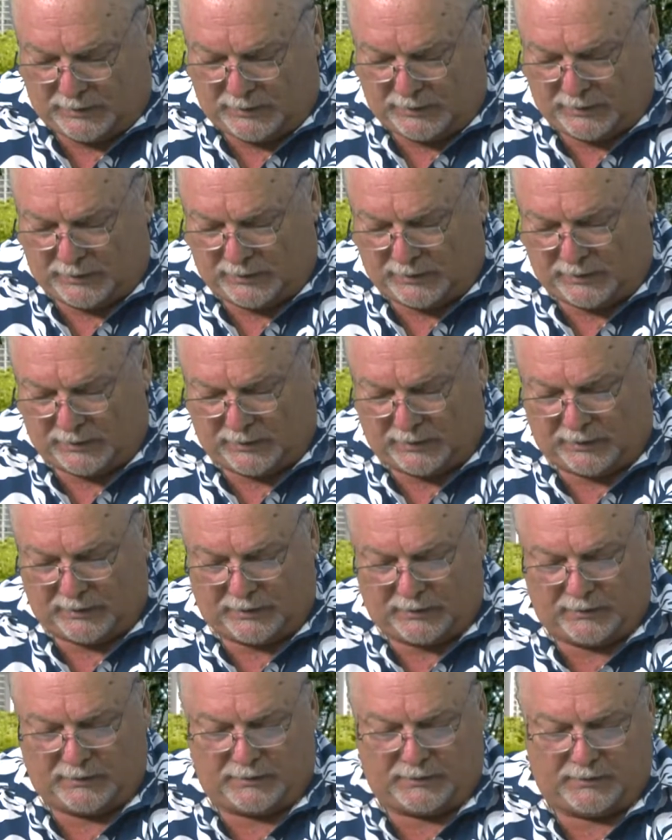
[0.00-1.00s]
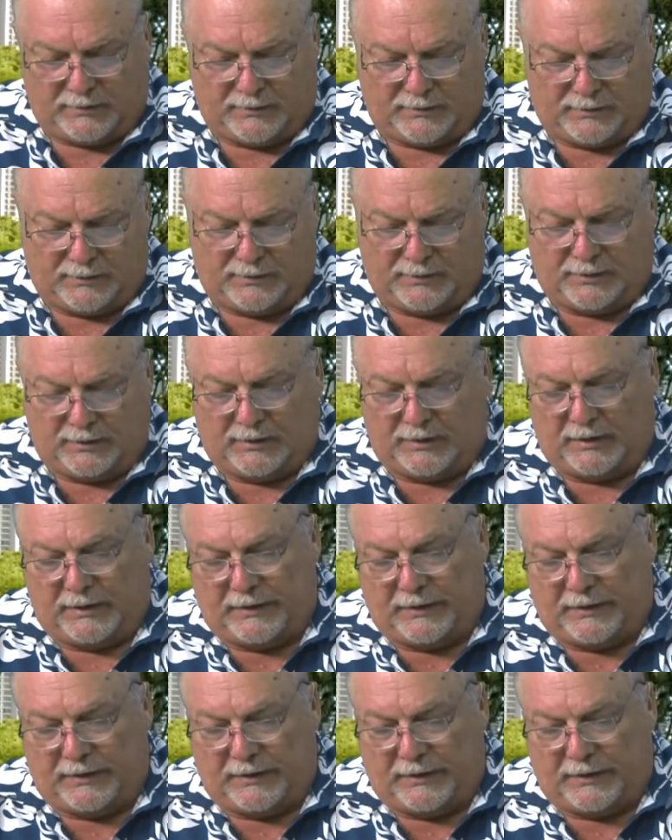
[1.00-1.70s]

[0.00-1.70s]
Nothing is said.